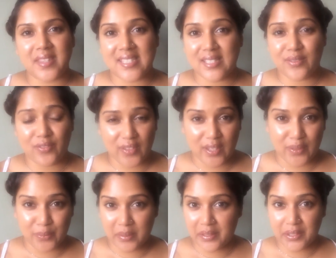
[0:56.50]
didn't
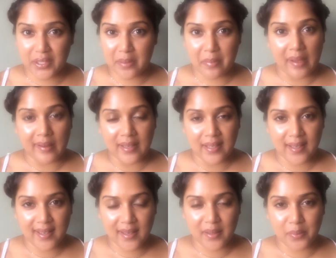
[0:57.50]
feel really good about
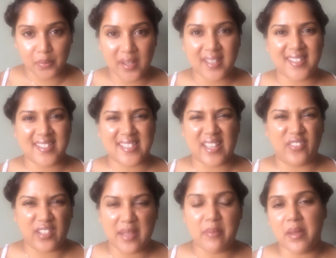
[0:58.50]
it. What
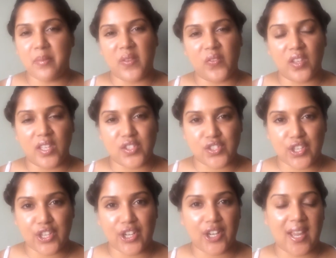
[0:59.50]
definitely made me feel
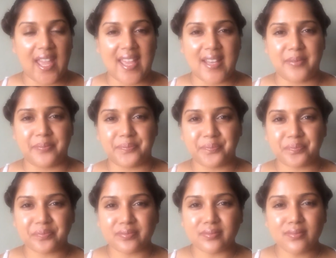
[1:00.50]
insecure, and
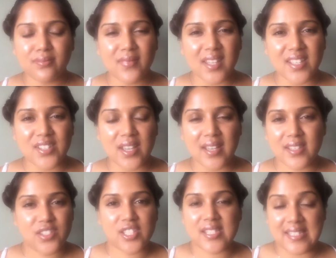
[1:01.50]

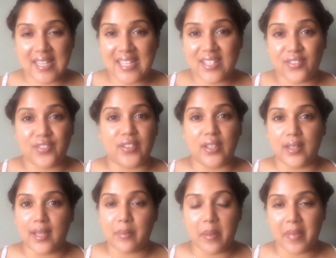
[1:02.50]
I didn't feel
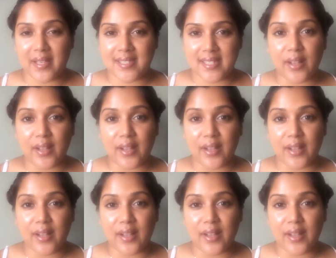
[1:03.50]
like my best